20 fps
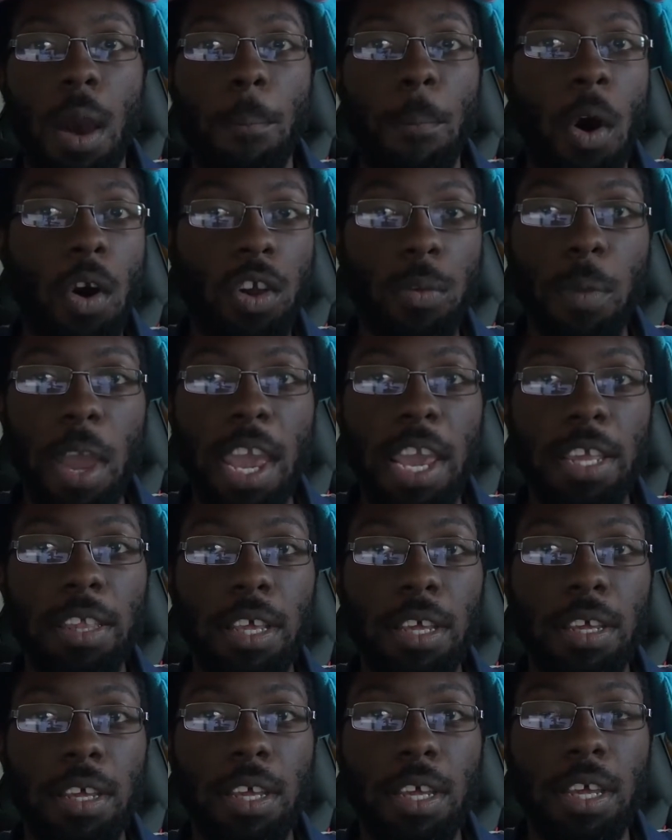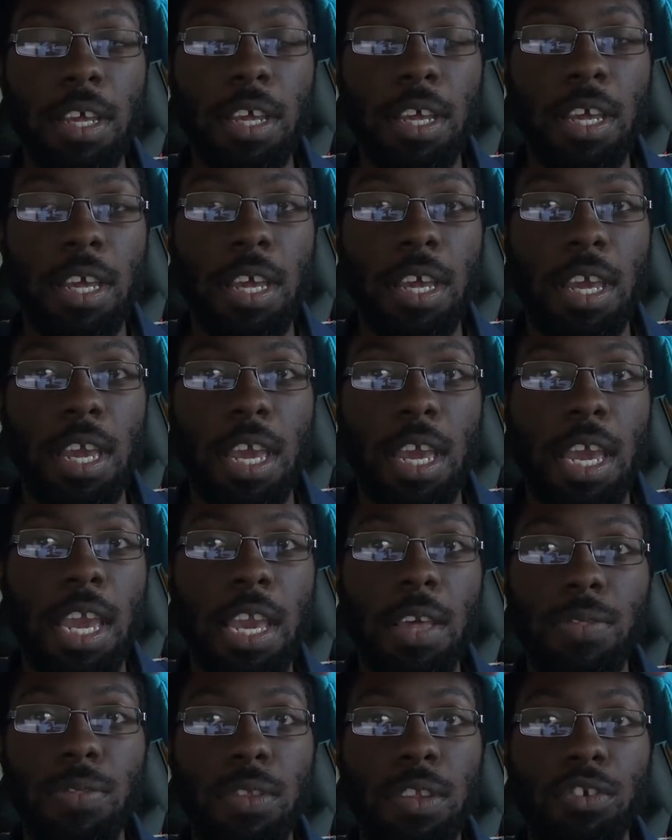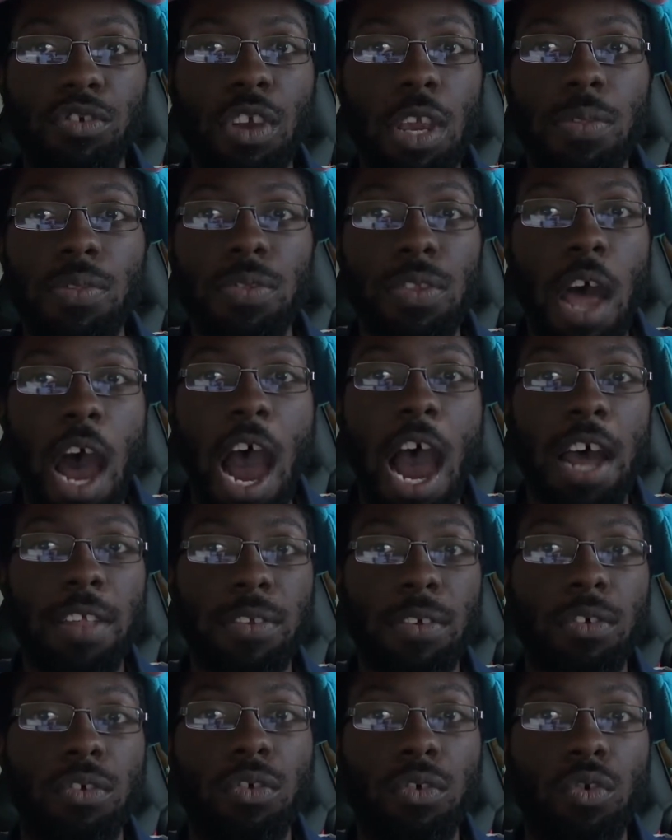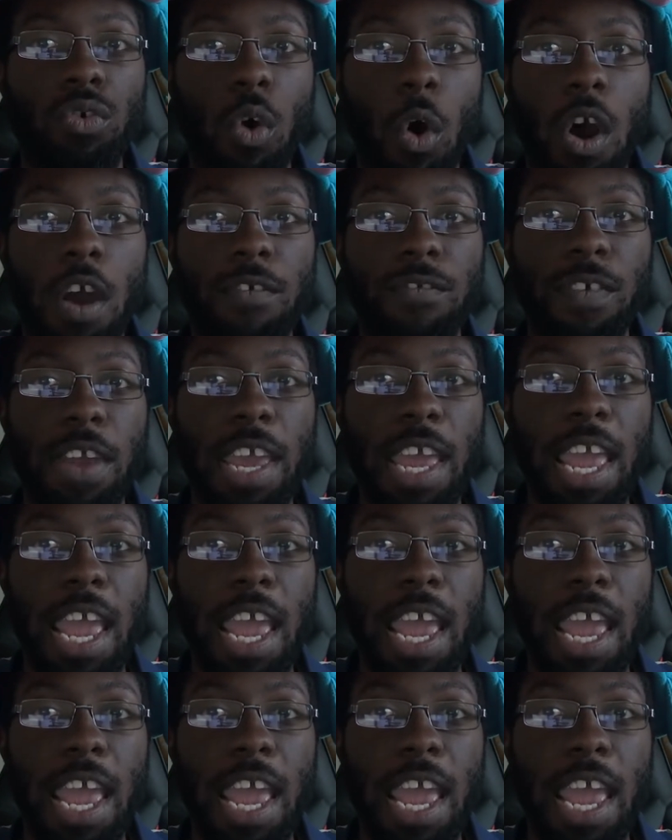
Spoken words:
Pokimane, she's not going to fit